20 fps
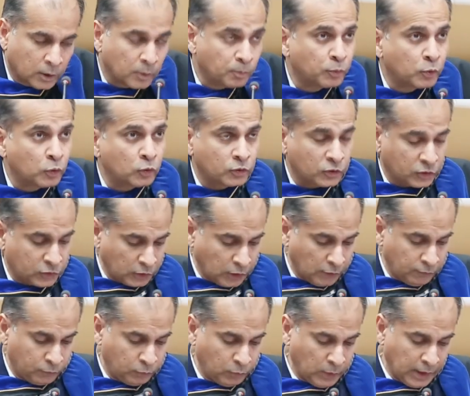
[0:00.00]
Computer
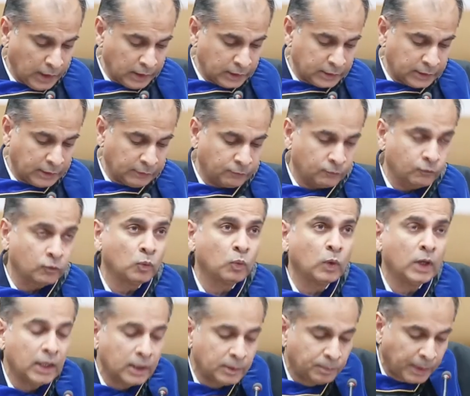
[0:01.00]
software sift for
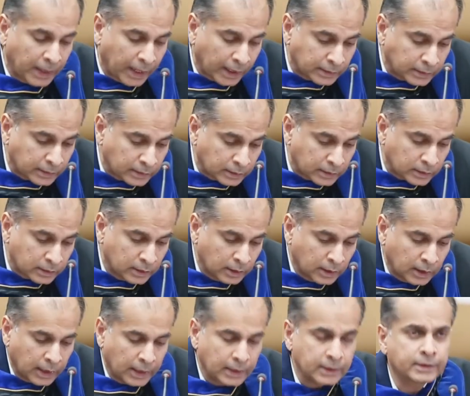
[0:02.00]
word patterns
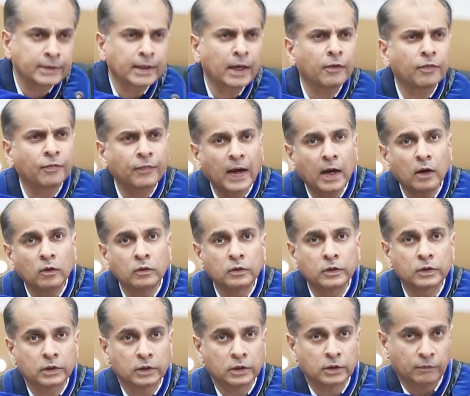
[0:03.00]
in, say,
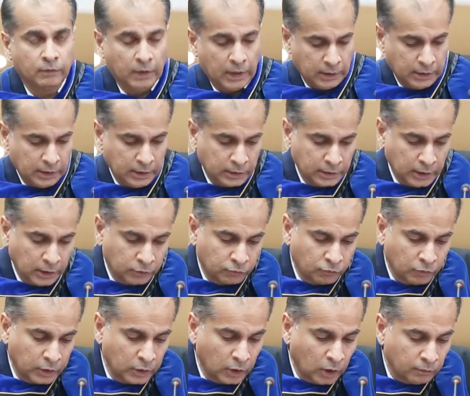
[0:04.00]
thousands of 19th
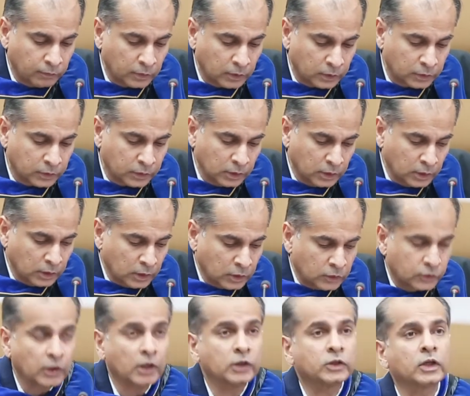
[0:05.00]
century novels,
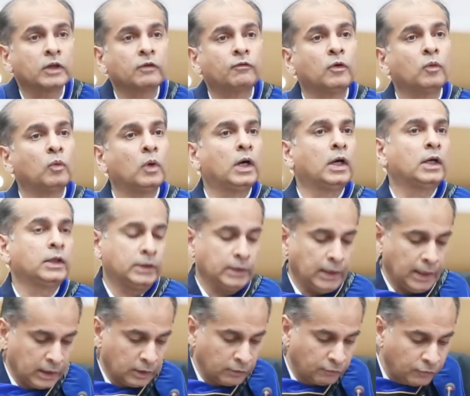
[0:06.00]
searching for
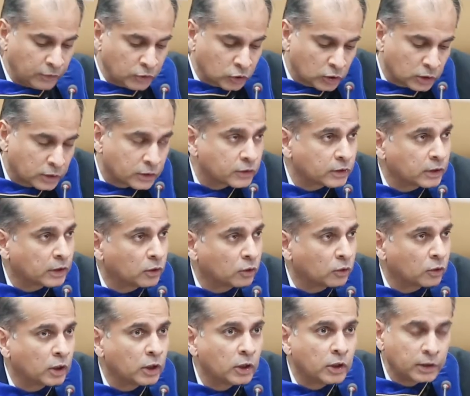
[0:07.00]
words like efficiency
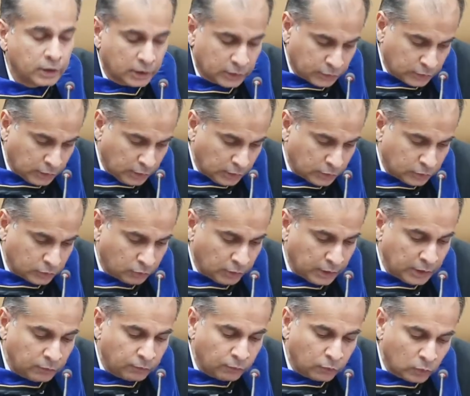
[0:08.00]
or earnestness or
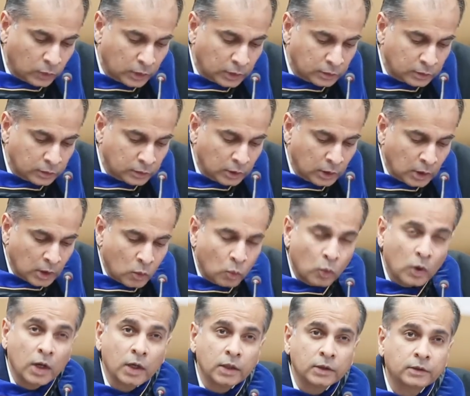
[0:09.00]
influence,
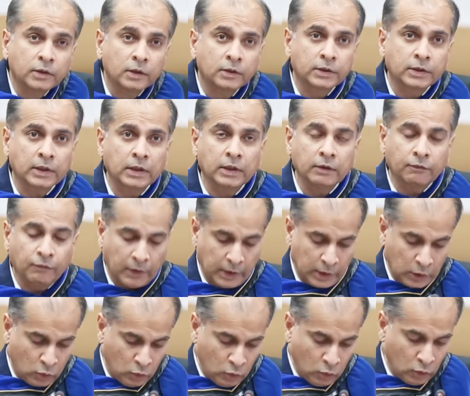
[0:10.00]
words that
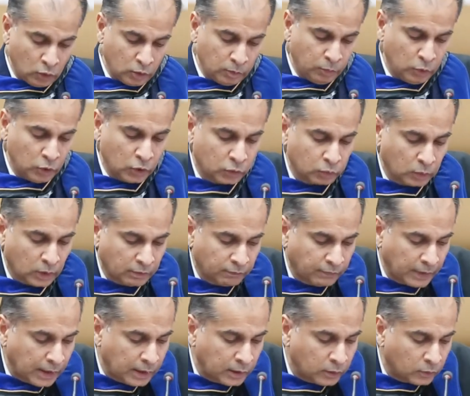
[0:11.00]
signified core bourgeois
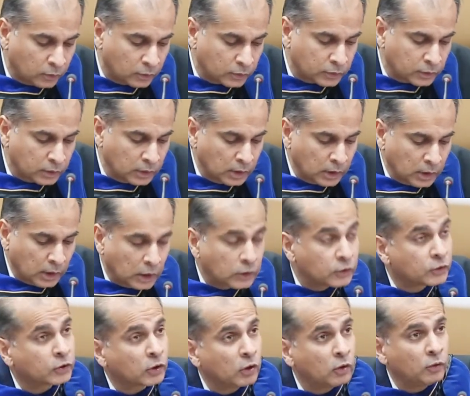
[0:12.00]
values,
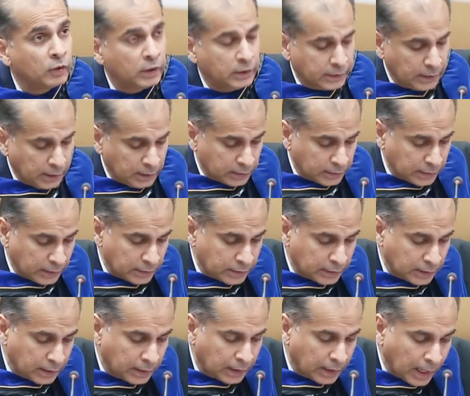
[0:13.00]
and so, he tells
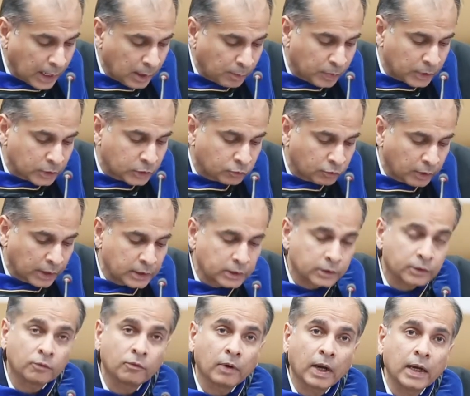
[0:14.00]
us, can help us
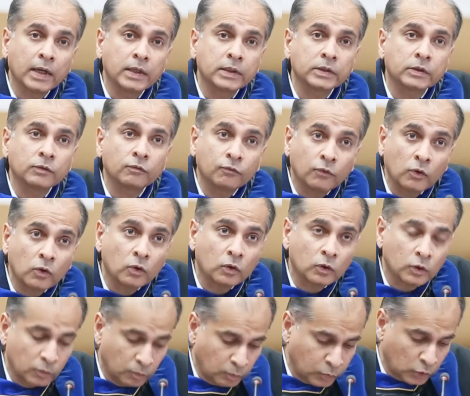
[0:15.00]
trace the rise and
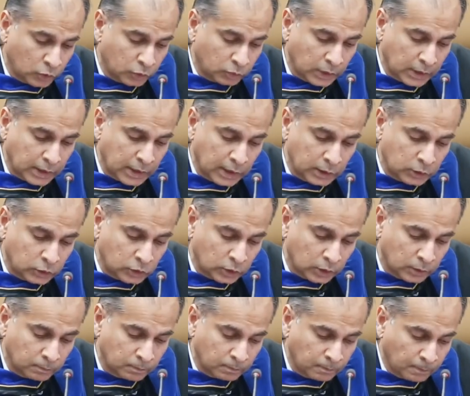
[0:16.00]
fall of bourgeois
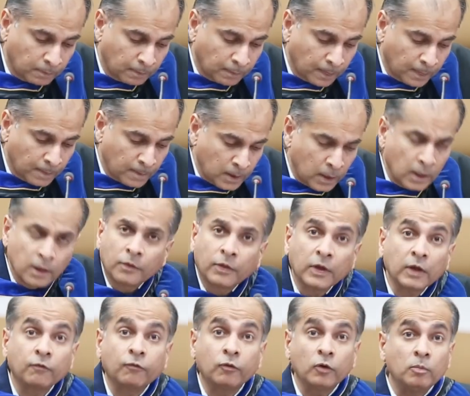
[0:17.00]
culture.
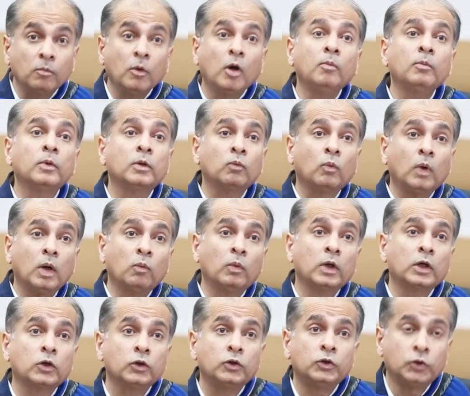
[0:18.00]
Think for a moment what
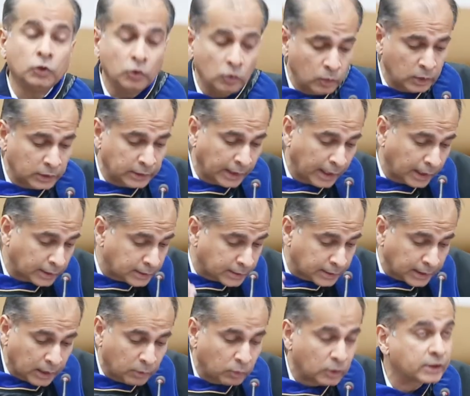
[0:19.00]
one could do with that,
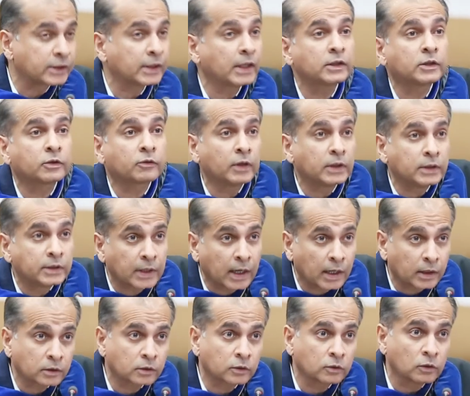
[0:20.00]
say, with Sanskrit
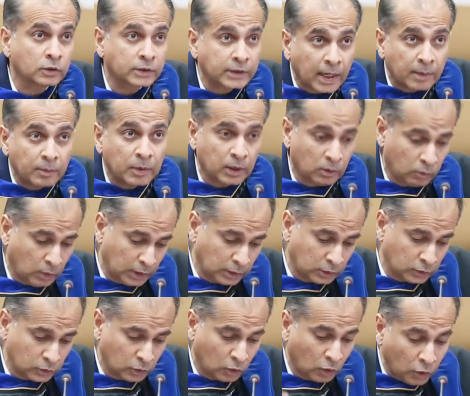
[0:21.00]
texts, or Tamil
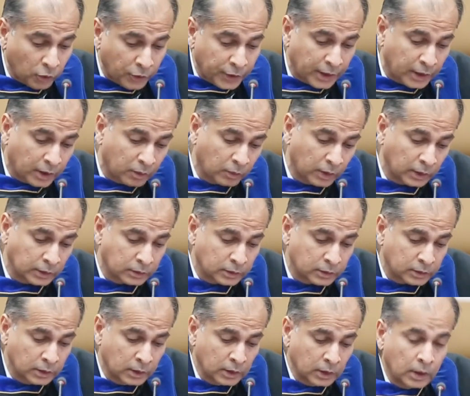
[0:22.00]
ones, or Oriya
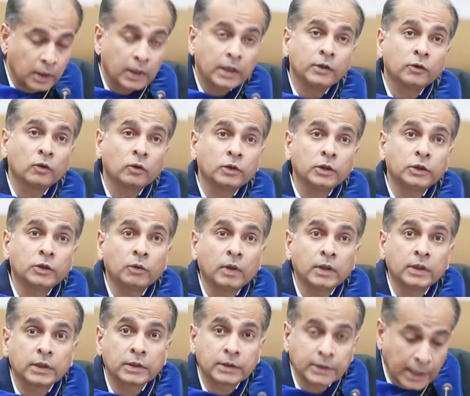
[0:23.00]
ones, in order to
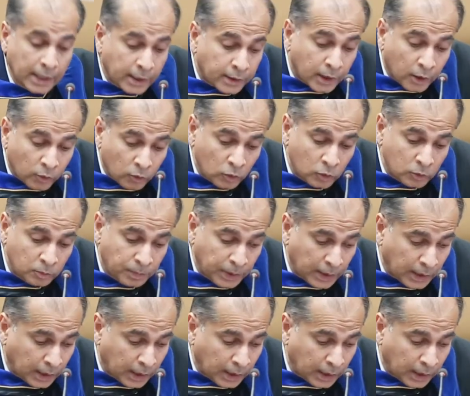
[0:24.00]
understand our own